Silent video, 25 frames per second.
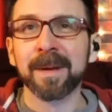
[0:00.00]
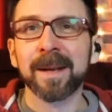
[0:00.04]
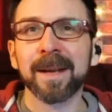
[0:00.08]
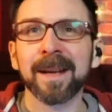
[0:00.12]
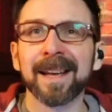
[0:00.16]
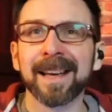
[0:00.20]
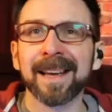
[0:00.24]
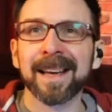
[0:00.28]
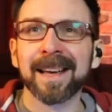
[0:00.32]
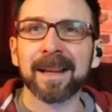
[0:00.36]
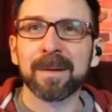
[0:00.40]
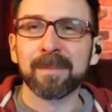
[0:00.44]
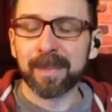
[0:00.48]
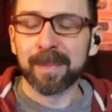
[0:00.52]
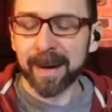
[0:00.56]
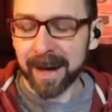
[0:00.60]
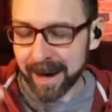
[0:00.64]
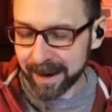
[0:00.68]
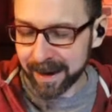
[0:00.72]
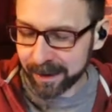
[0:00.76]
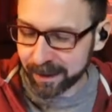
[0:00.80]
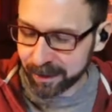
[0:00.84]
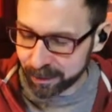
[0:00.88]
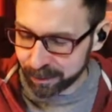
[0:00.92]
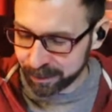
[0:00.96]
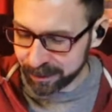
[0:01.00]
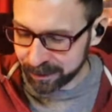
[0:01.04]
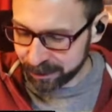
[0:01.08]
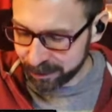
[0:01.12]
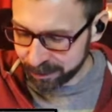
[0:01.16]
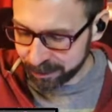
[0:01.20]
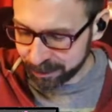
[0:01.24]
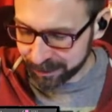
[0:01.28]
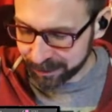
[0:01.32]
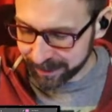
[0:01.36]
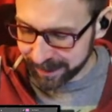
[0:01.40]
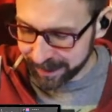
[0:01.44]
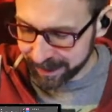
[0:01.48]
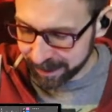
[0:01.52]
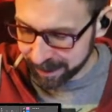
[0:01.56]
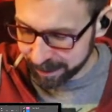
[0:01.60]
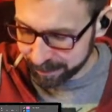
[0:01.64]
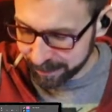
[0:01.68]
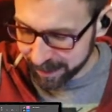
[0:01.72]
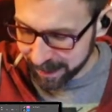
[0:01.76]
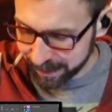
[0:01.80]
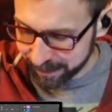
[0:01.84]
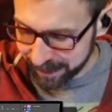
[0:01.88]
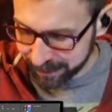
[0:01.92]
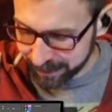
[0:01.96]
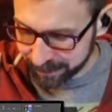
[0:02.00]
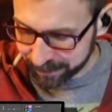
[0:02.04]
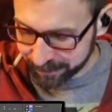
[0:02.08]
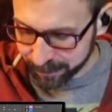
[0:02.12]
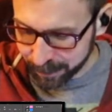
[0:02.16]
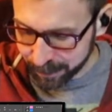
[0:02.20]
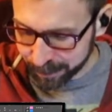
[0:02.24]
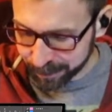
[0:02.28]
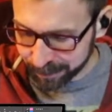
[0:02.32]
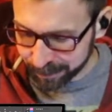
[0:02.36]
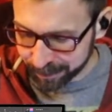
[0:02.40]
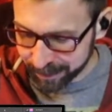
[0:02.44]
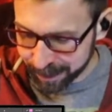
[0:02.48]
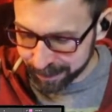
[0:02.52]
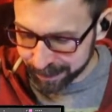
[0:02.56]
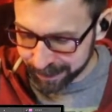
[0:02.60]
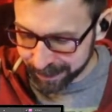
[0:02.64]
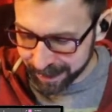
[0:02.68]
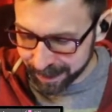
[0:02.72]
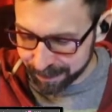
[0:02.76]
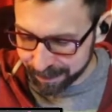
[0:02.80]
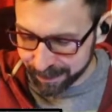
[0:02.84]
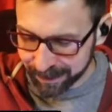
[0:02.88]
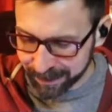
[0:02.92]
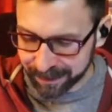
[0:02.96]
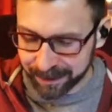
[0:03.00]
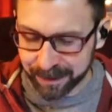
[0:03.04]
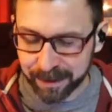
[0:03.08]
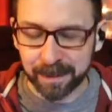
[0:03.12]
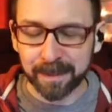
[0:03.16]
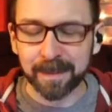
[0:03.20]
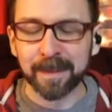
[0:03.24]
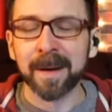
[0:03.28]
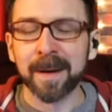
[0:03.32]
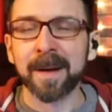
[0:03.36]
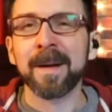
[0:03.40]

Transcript: And Pat, who is usually here, maybe he's floating around and I missed him.